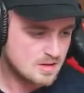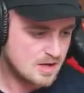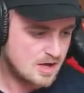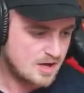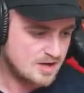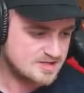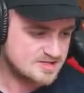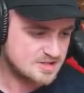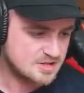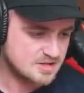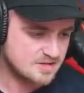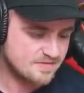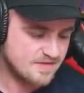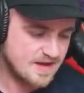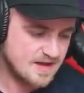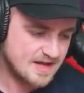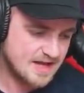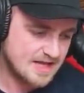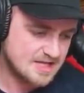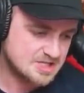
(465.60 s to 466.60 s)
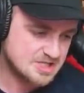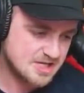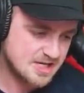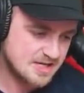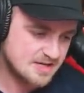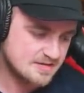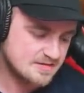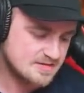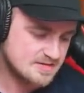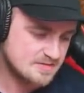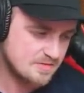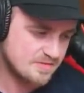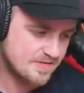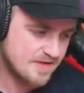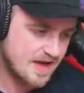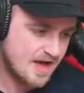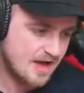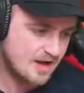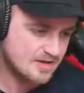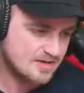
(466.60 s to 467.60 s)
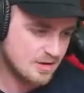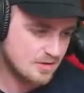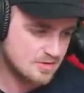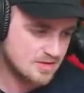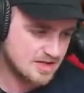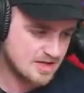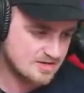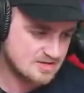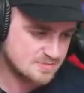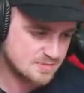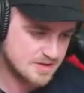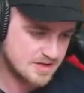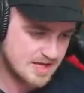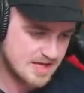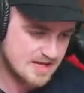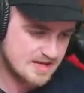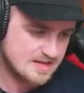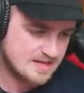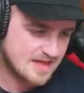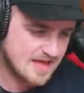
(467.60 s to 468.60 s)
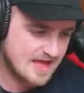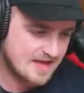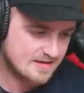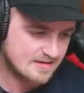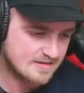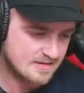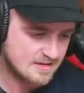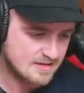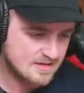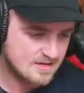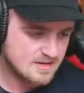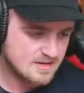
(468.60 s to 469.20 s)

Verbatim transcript: Oh, it's good defending, actually, to be fair. I don't think I was putting it in in the end.